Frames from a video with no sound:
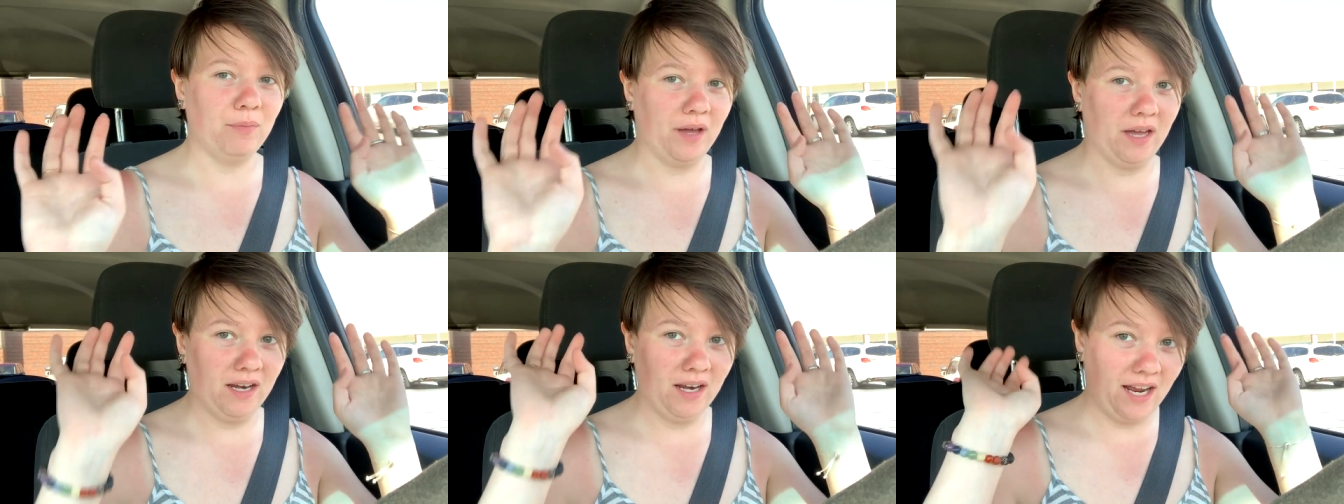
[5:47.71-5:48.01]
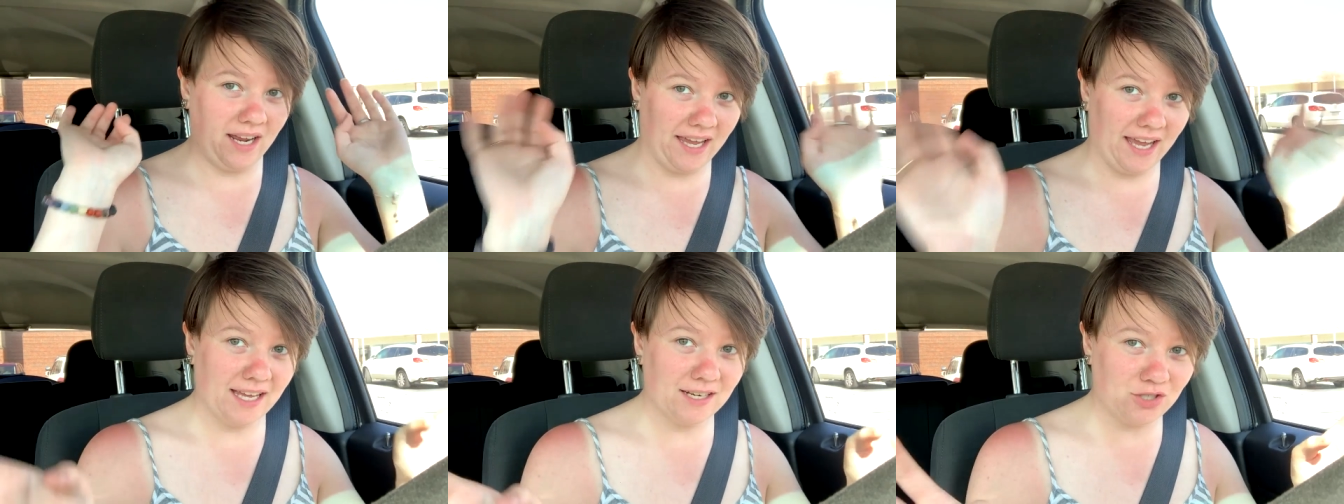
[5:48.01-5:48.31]
but
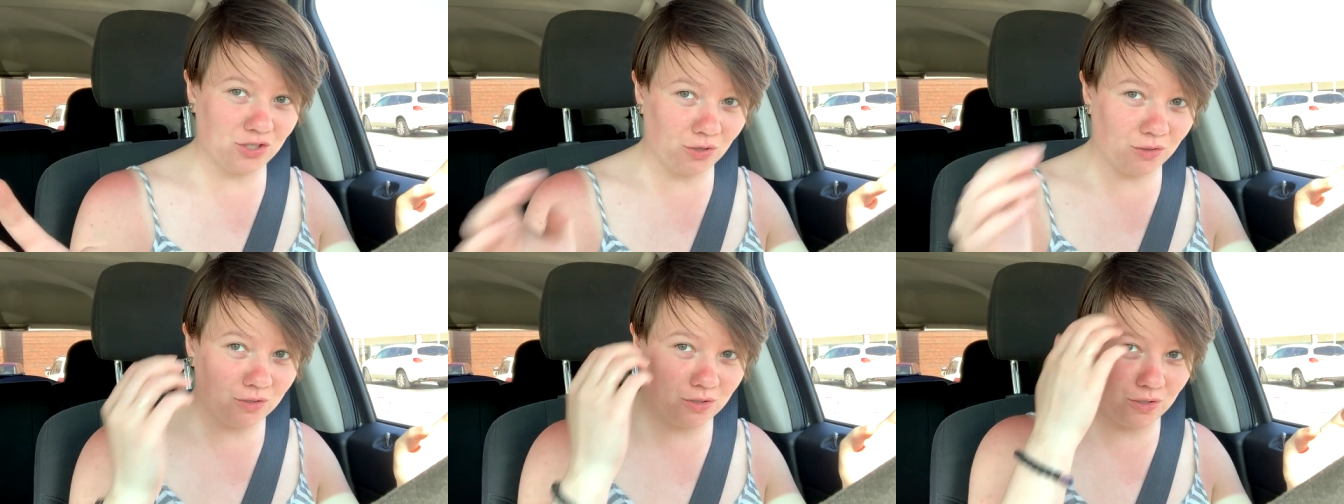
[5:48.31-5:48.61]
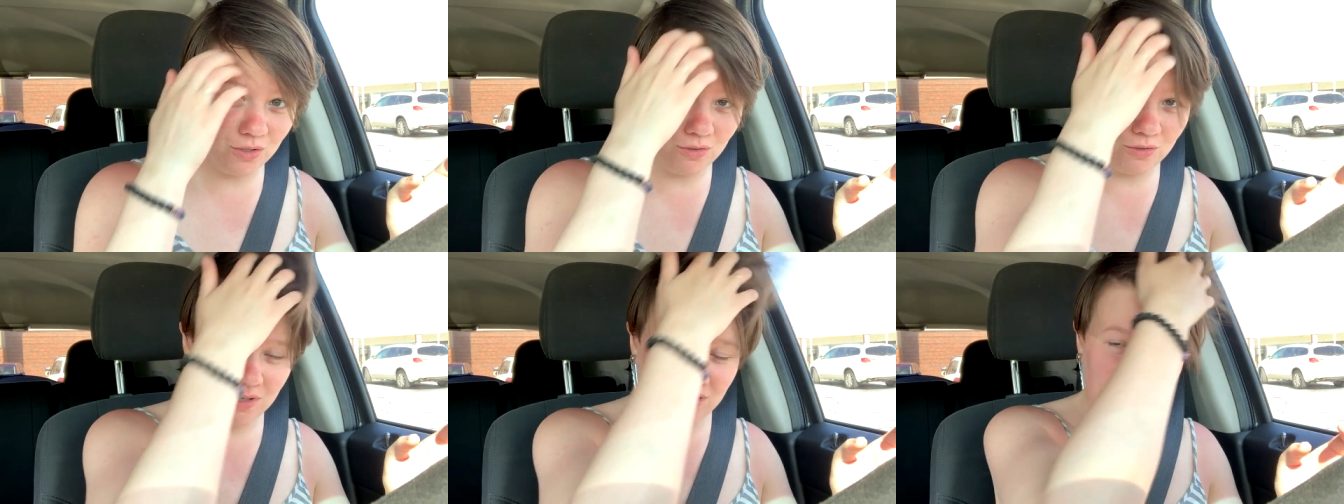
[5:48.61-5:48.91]
I can't show it
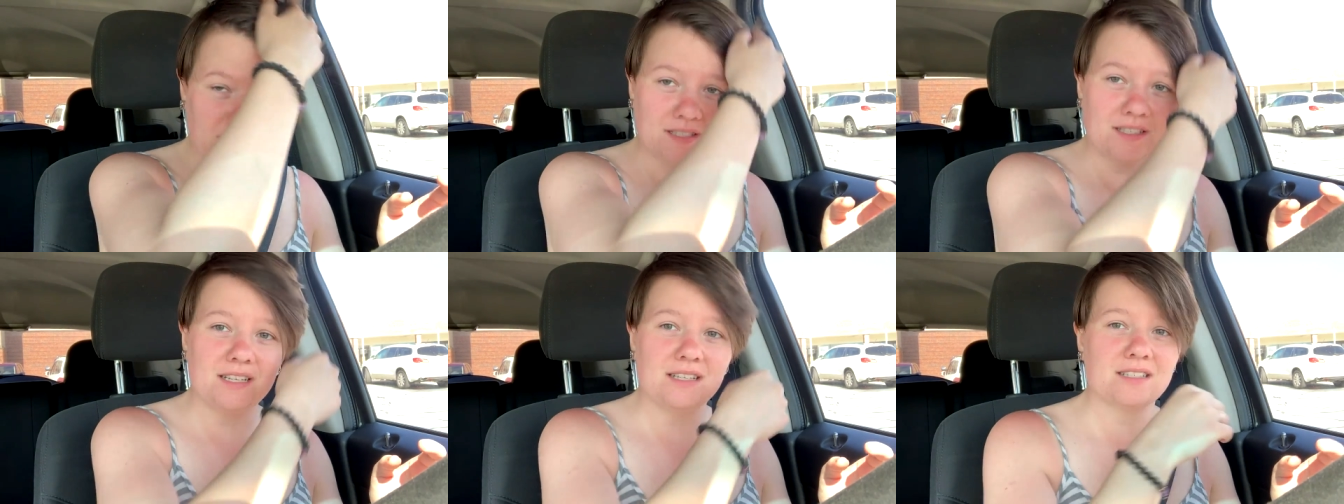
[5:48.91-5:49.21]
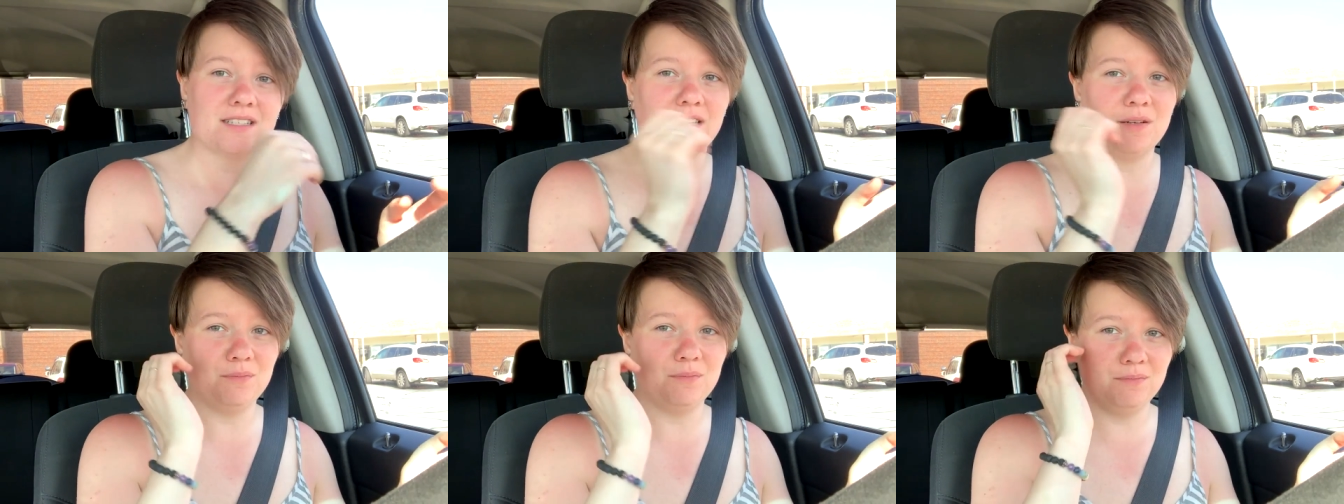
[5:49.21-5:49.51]
to you because
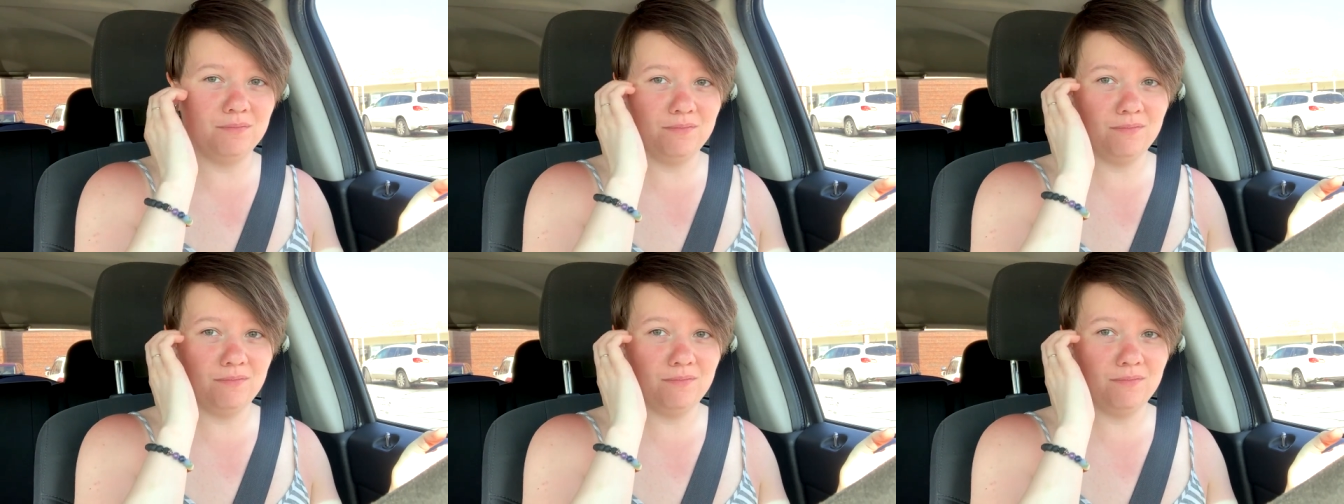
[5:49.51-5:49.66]
it's gonna